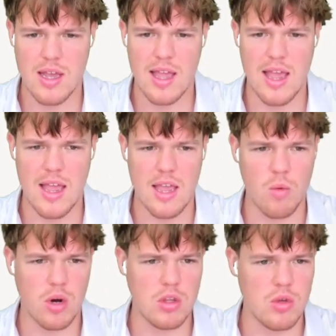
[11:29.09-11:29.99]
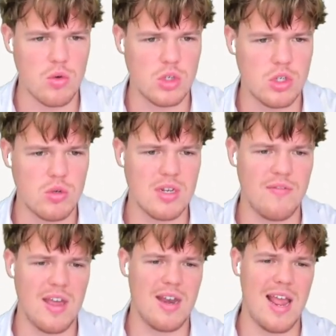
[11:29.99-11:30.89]
and we're gonna do choose an
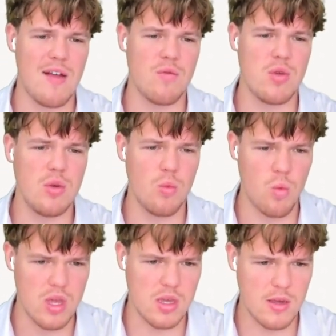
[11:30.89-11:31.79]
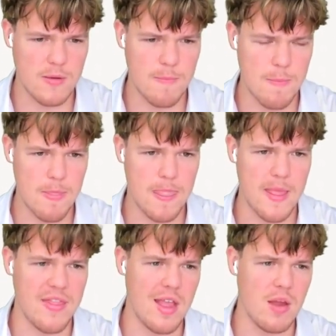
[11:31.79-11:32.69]
event every week
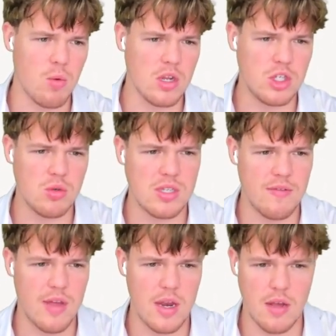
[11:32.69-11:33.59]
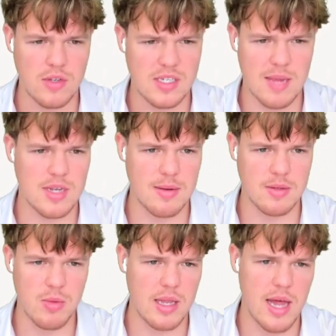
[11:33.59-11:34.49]
and then we're going to choose the event of the same times that
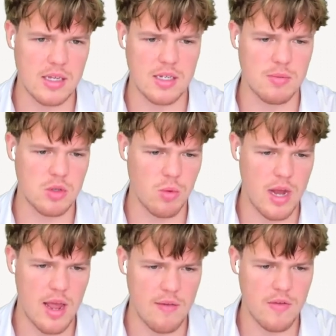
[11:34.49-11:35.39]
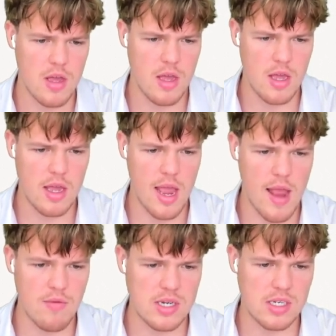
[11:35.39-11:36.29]
we had last time. So we're going to have
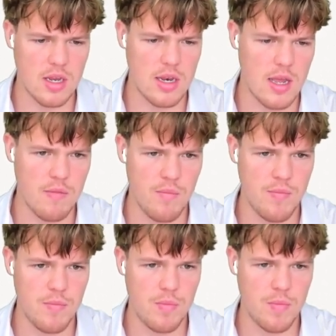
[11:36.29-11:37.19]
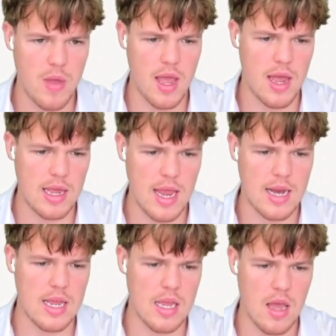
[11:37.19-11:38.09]
every Sunday at 8
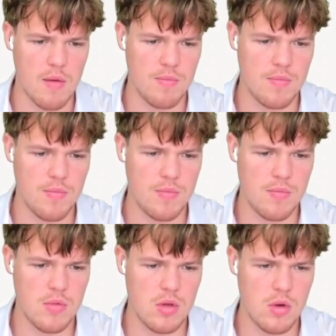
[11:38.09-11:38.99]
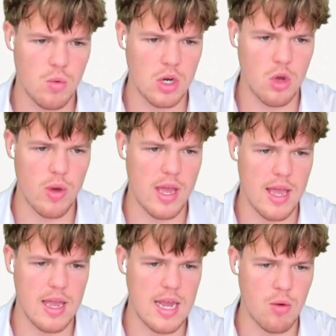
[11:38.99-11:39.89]
a.m. We're going to go
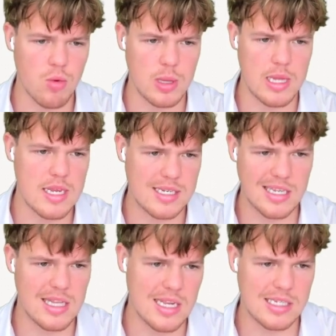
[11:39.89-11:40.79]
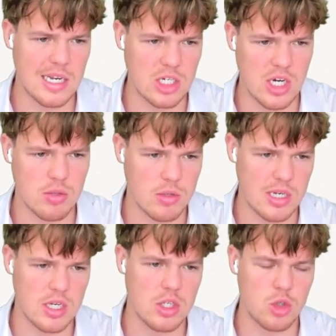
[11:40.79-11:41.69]
ahead and release this digest. I'm going to say
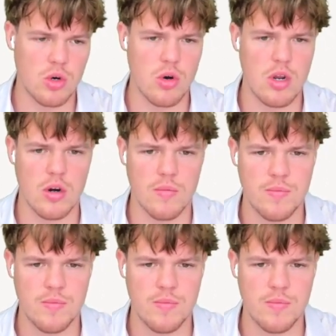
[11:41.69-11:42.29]
test trigger here,